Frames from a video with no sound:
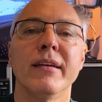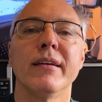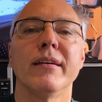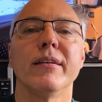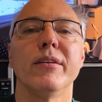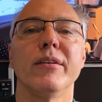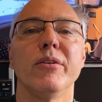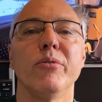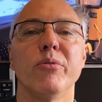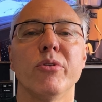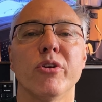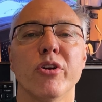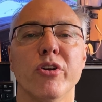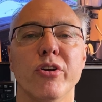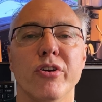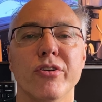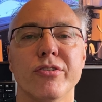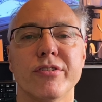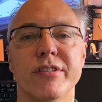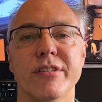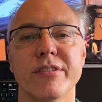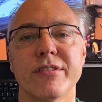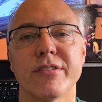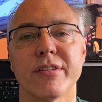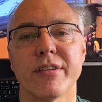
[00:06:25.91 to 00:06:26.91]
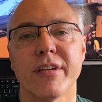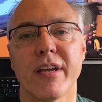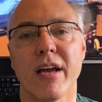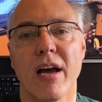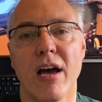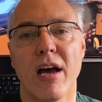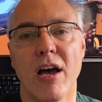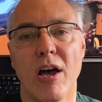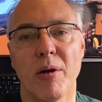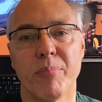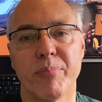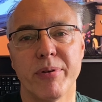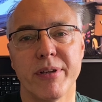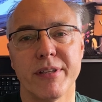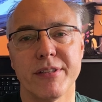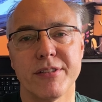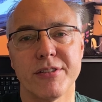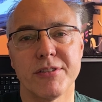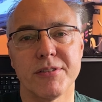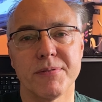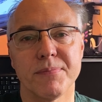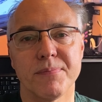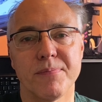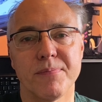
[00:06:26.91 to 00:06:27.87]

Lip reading: new curtains and carpets.